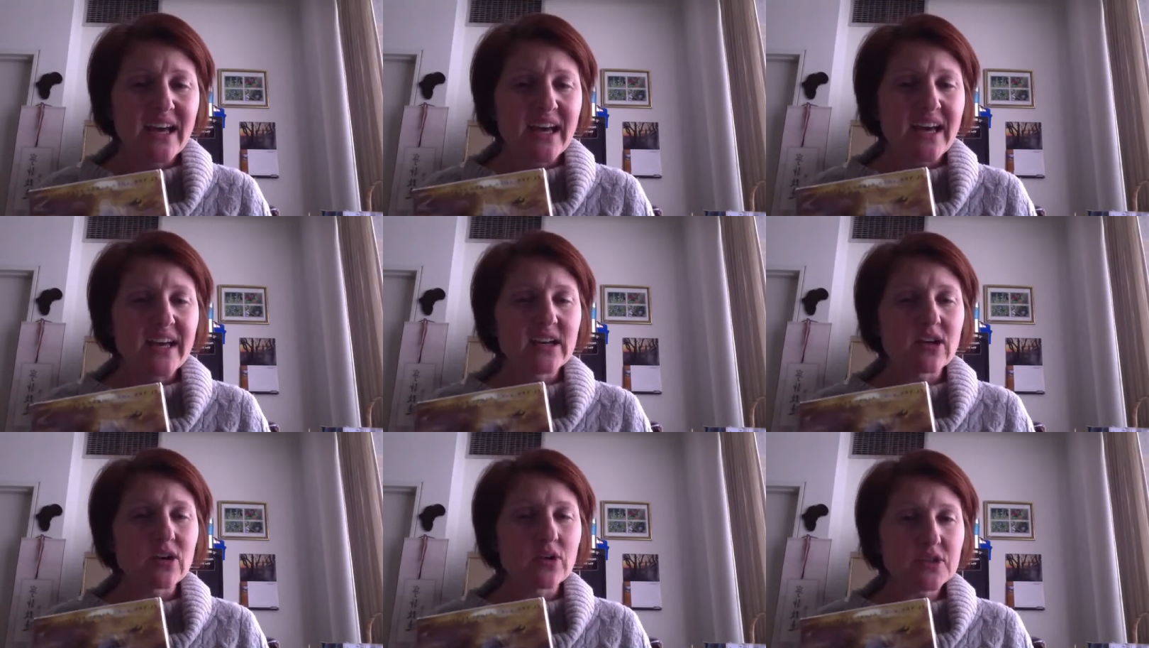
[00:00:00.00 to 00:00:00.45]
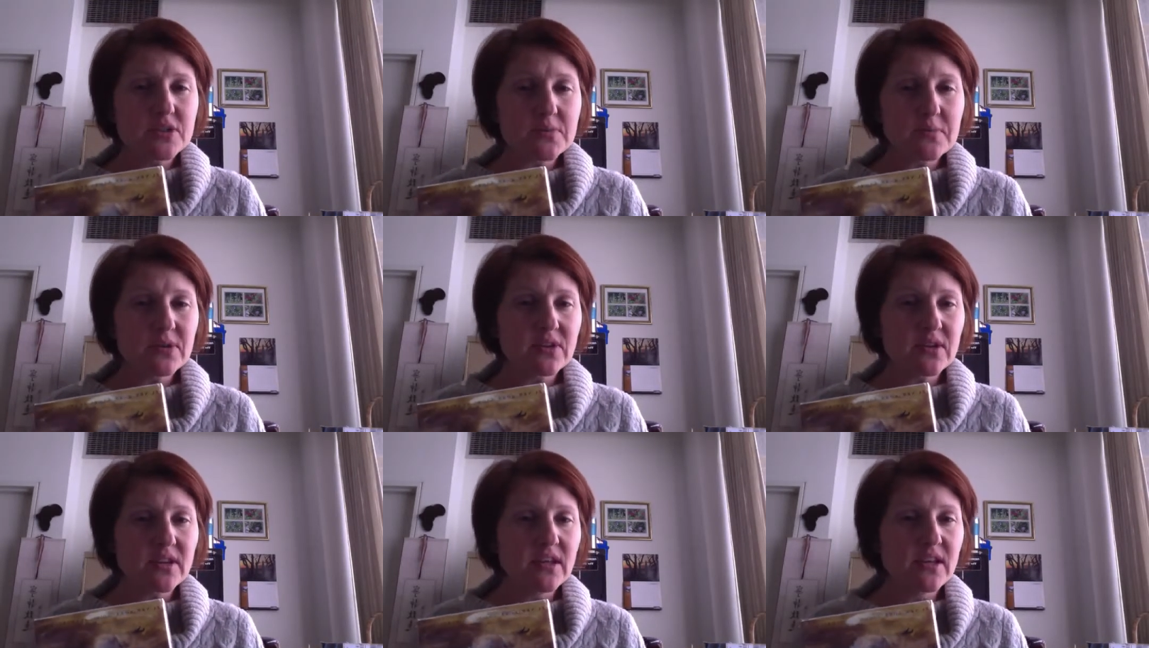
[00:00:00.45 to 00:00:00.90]
and
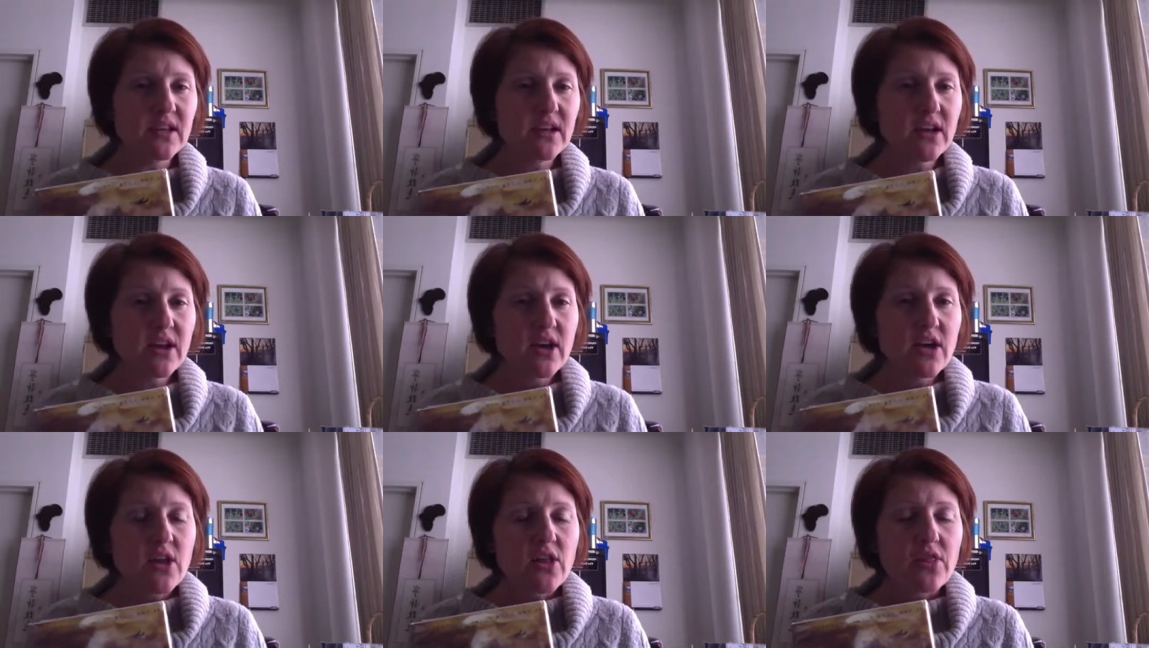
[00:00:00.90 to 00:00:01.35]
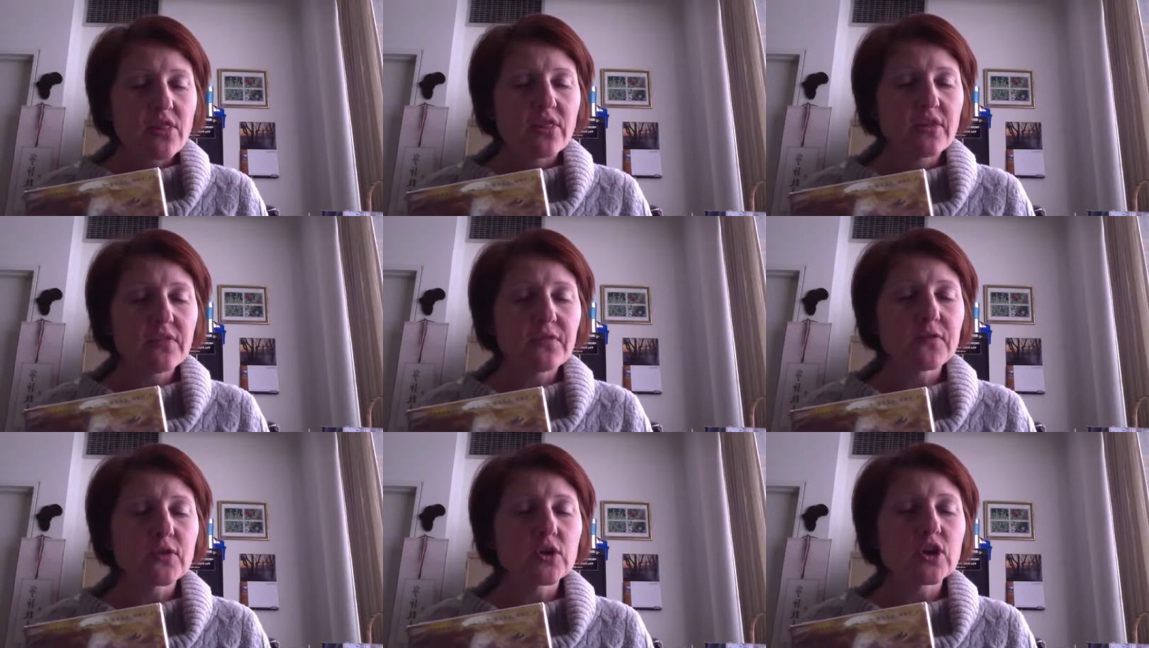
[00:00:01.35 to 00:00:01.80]
ultimately
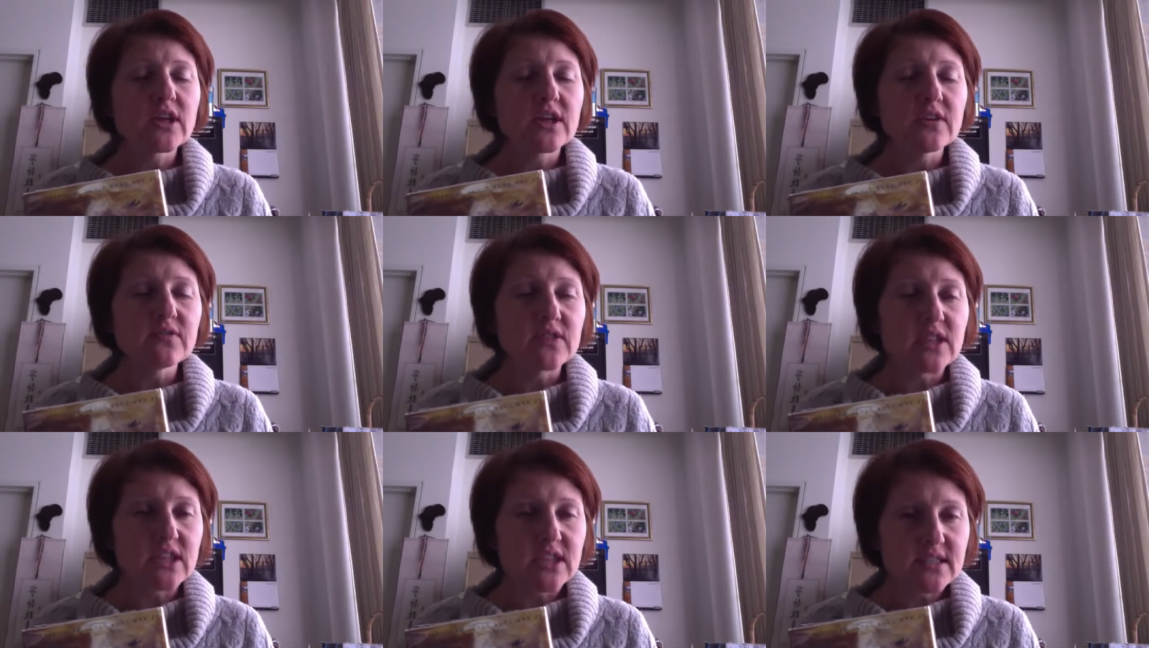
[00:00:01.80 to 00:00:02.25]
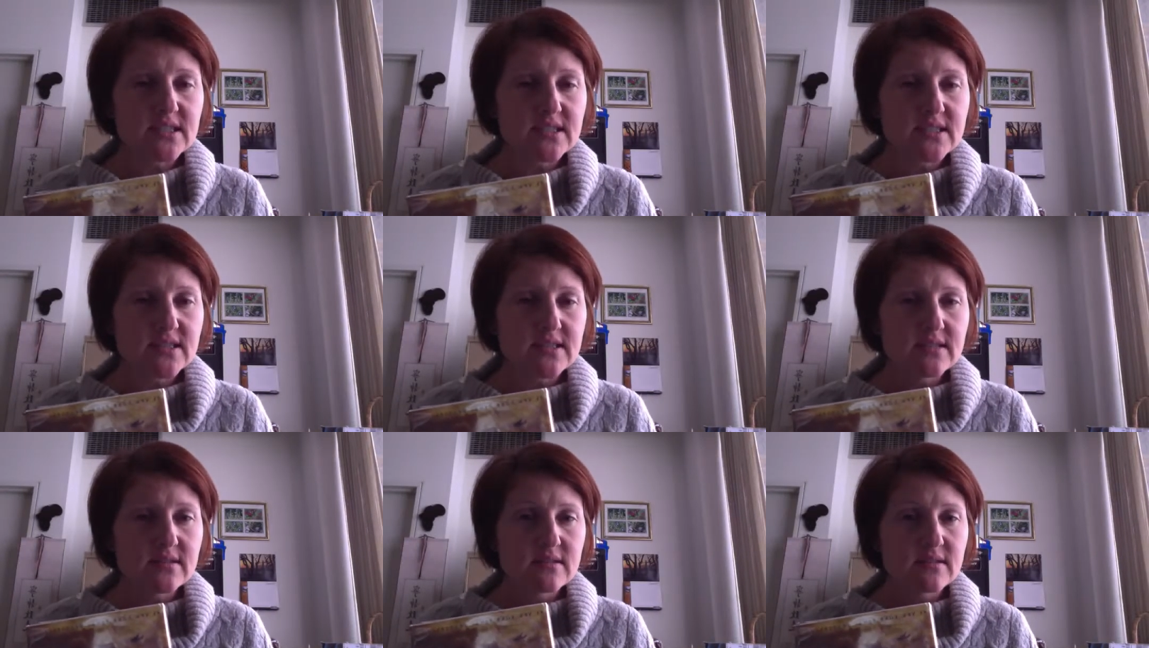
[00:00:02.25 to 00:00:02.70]
the
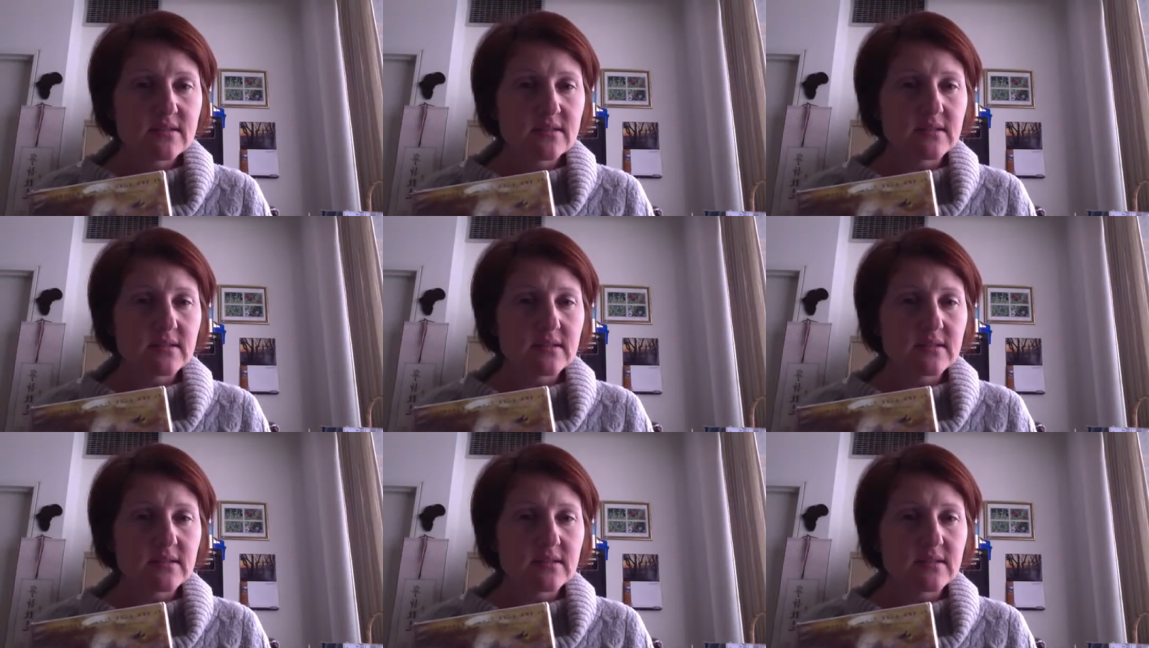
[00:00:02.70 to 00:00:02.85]
forgiveness.